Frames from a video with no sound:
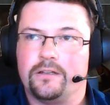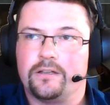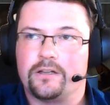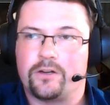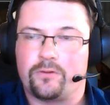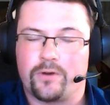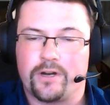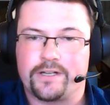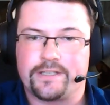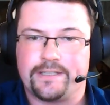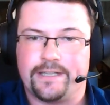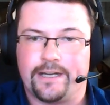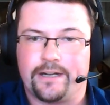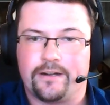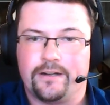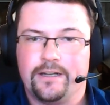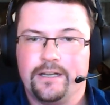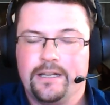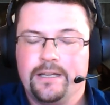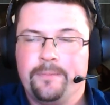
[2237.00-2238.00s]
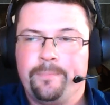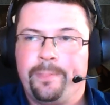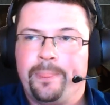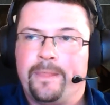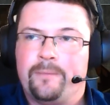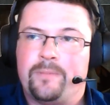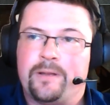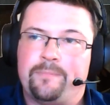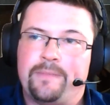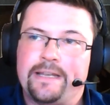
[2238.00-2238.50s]
quirks there.
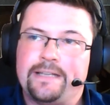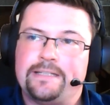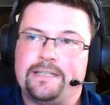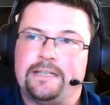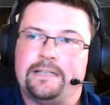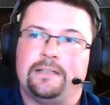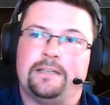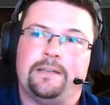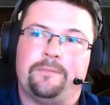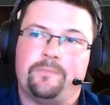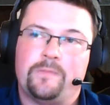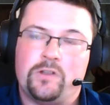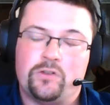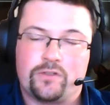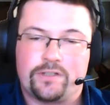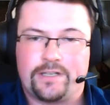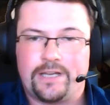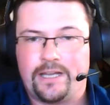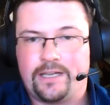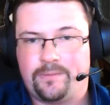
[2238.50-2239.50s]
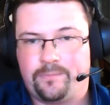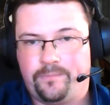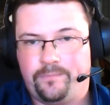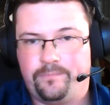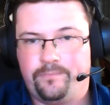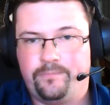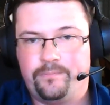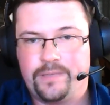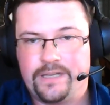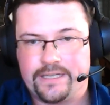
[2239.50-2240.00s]
But basically, you stake
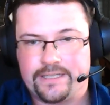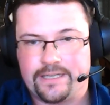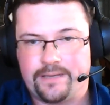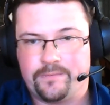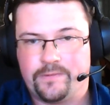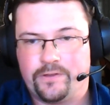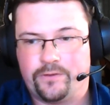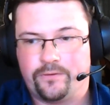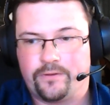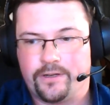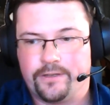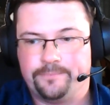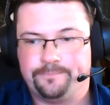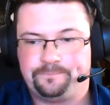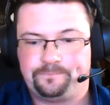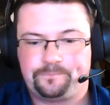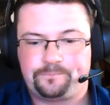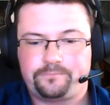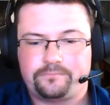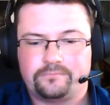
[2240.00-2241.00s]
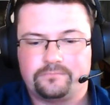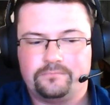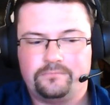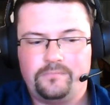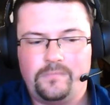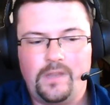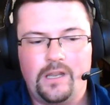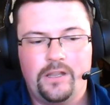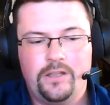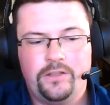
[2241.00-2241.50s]
PSM token,
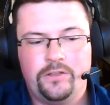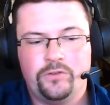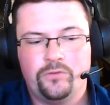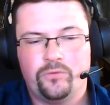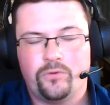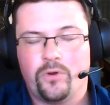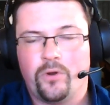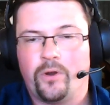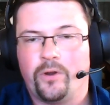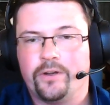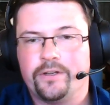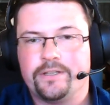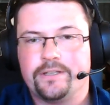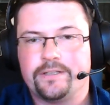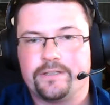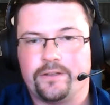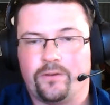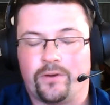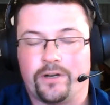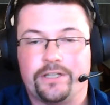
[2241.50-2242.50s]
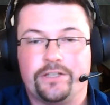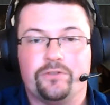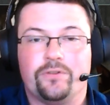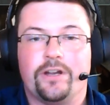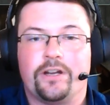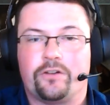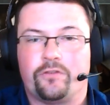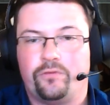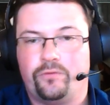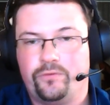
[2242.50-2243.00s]
you earn or you
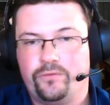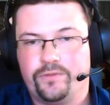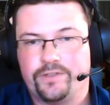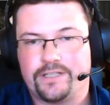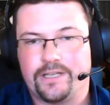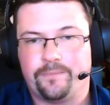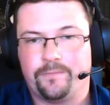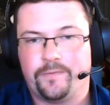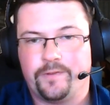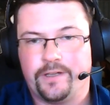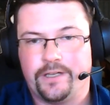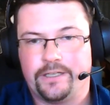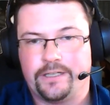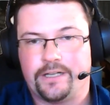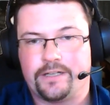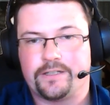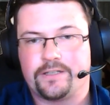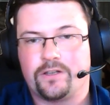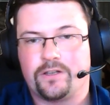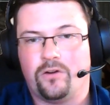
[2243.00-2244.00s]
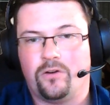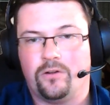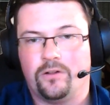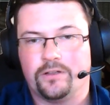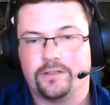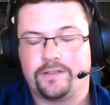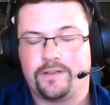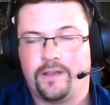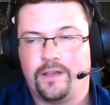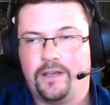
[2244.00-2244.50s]
accrue something that is
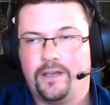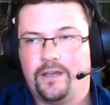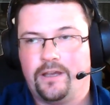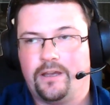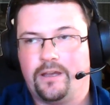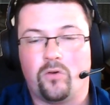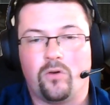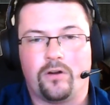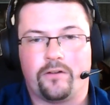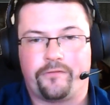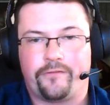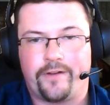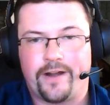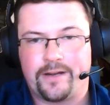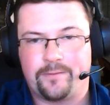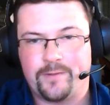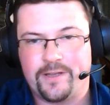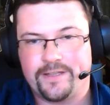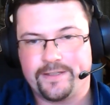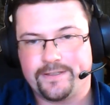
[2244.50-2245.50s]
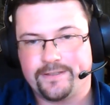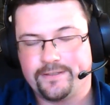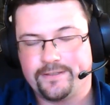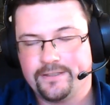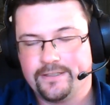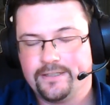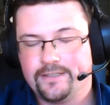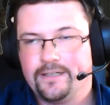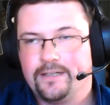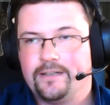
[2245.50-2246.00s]
called core fragments.
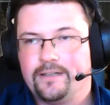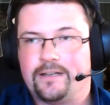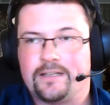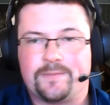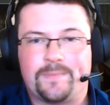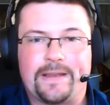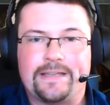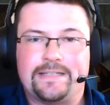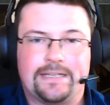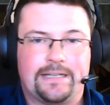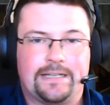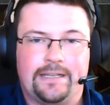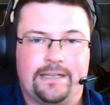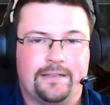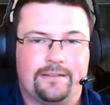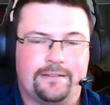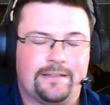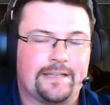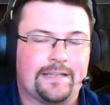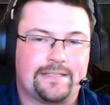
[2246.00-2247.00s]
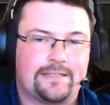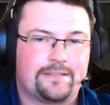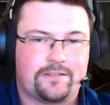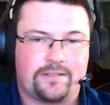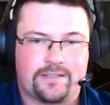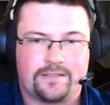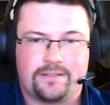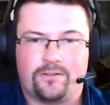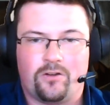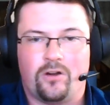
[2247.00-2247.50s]
That's basically, let's
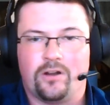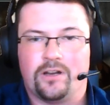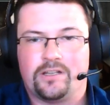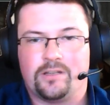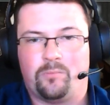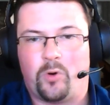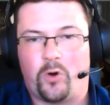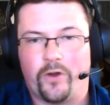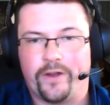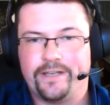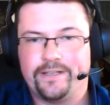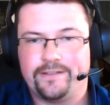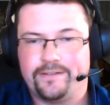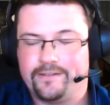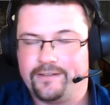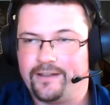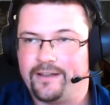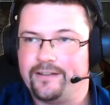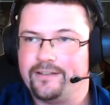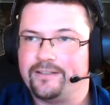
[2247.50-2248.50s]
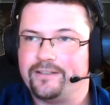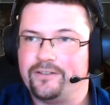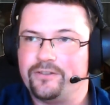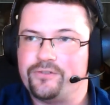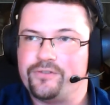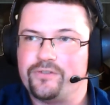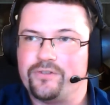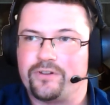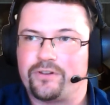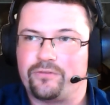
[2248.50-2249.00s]
just call it a point. Yeah?
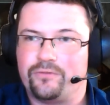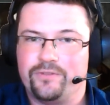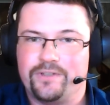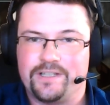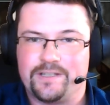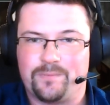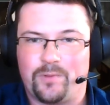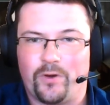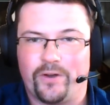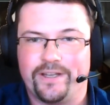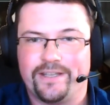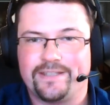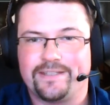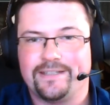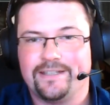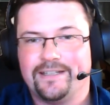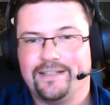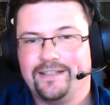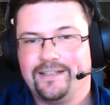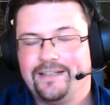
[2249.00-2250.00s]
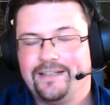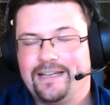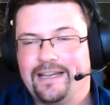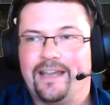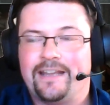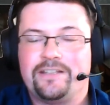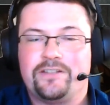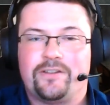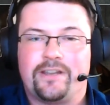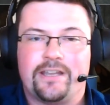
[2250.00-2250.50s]
You accrue these points,
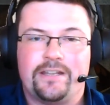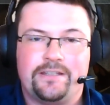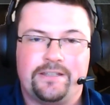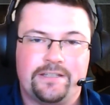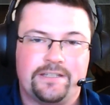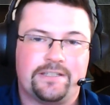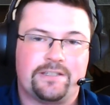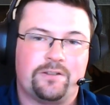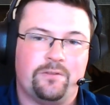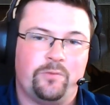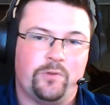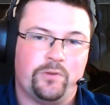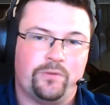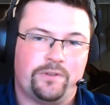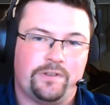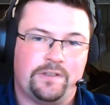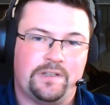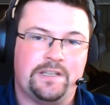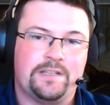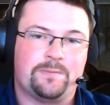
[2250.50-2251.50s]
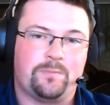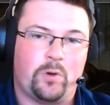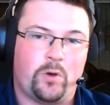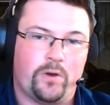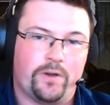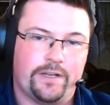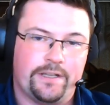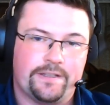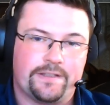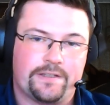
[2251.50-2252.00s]
and you can distribute these
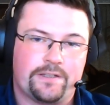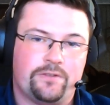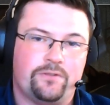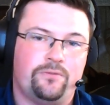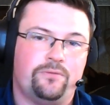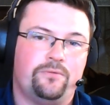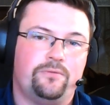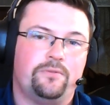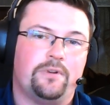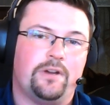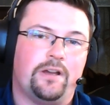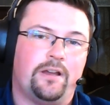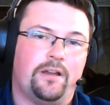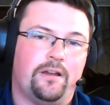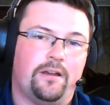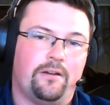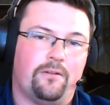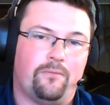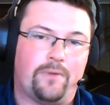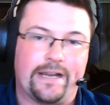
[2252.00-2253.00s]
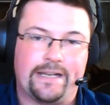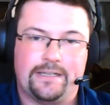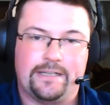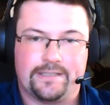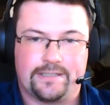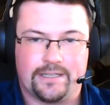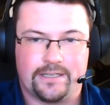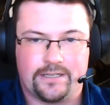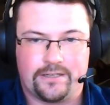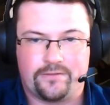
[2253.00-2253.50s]
points to
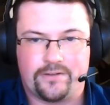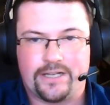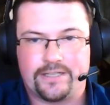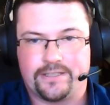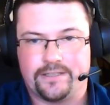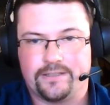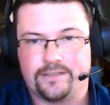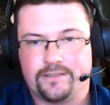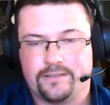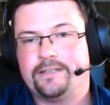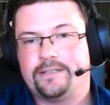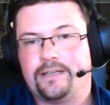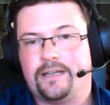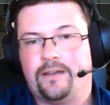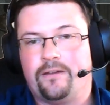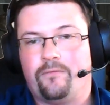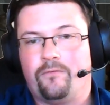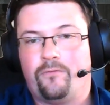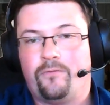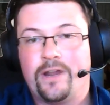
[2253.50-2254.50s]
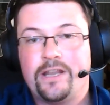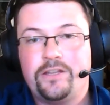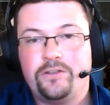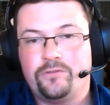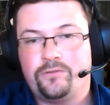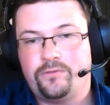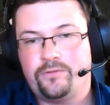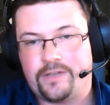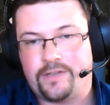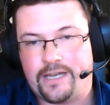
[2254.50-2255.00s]
whitelisted addresses. And when
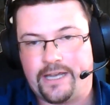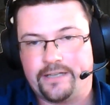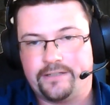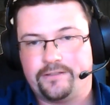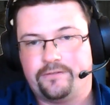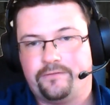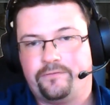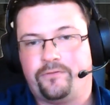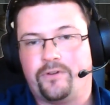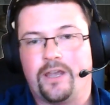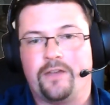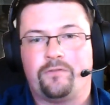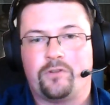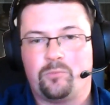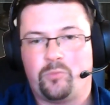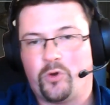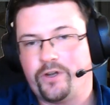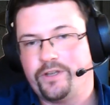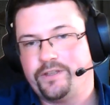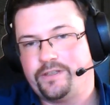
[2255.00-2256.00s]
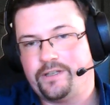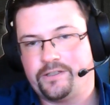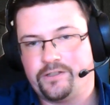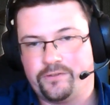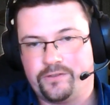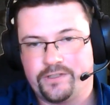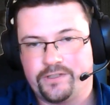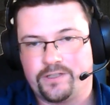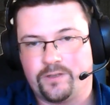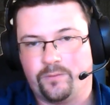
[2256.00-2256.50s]
you do that, for every point that
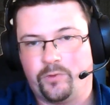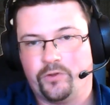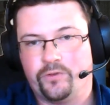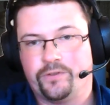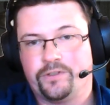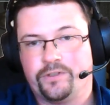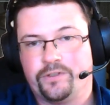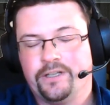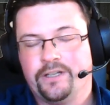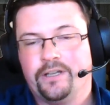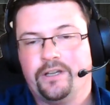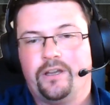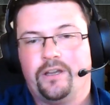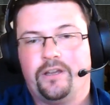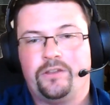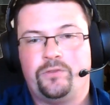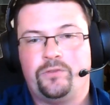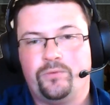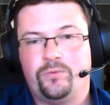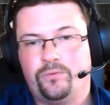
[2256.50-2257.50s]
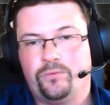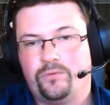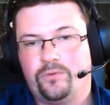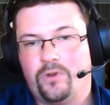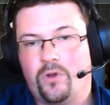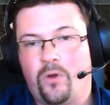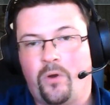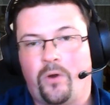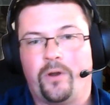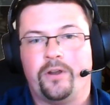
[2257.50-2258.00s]
you distribute, you
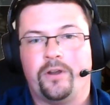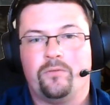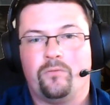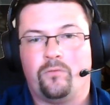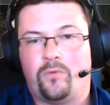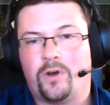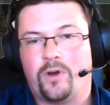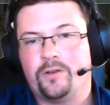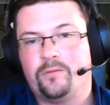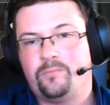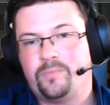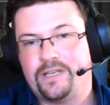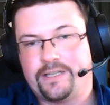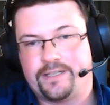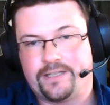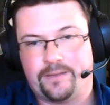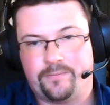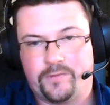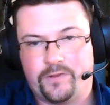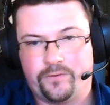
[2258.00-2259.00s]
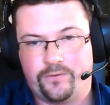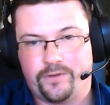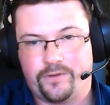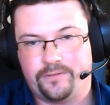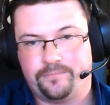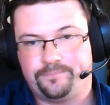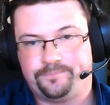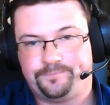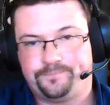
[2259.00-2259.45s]
earn 1 PSM token.